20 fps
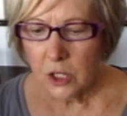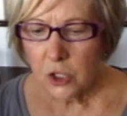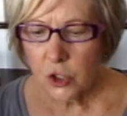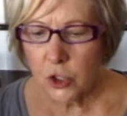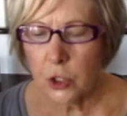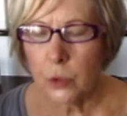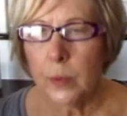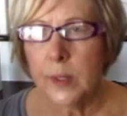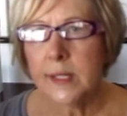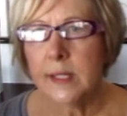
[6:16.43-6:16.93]

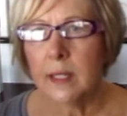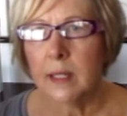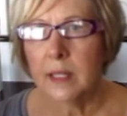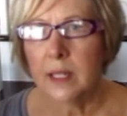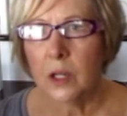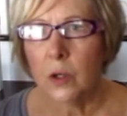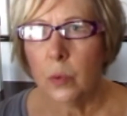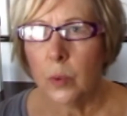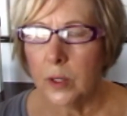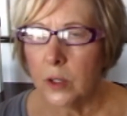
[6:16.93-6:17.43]
she
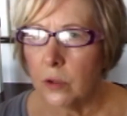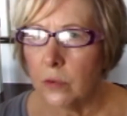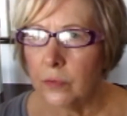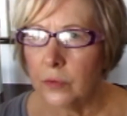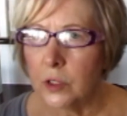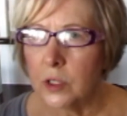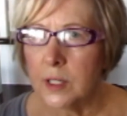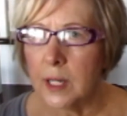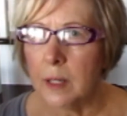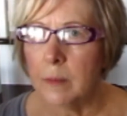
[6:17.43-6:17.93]
recently quit her
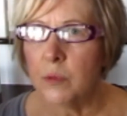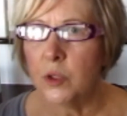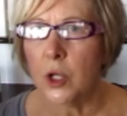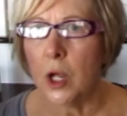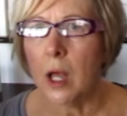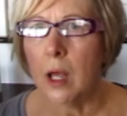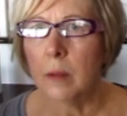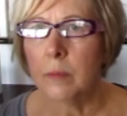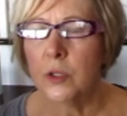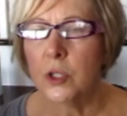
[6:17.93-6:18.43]
full-time
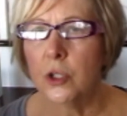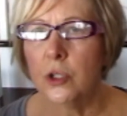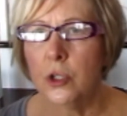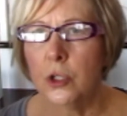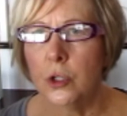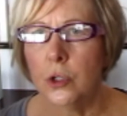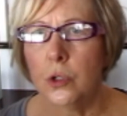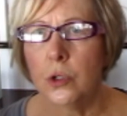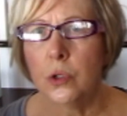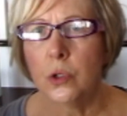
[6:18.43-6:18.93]
job to
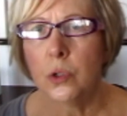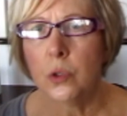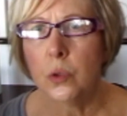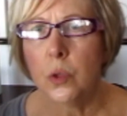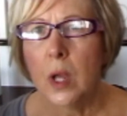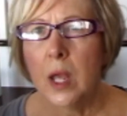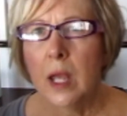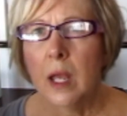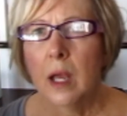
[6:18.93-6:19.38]
do